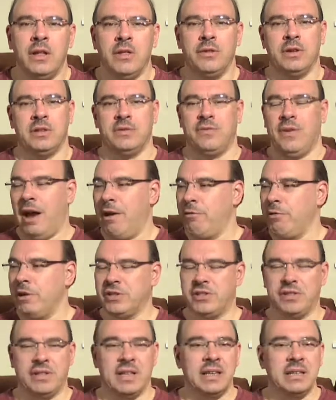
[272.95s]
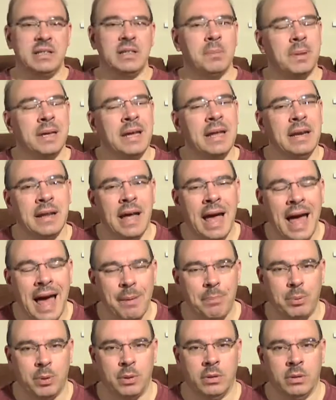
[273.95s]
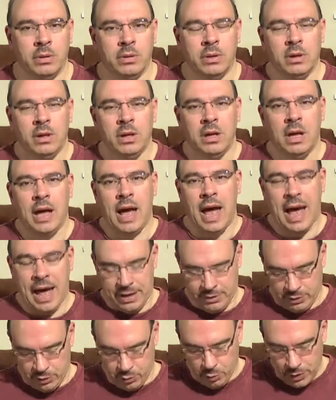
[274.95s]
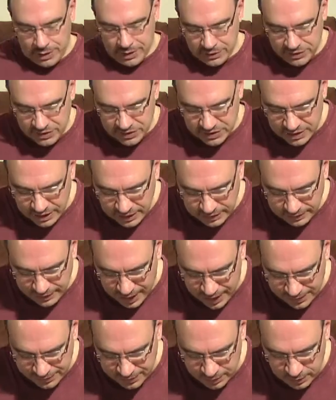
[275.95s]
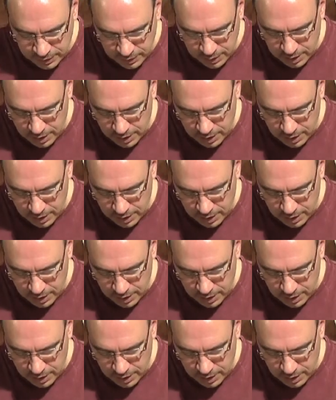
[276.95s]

there's various things that begin to happen. And we can see there that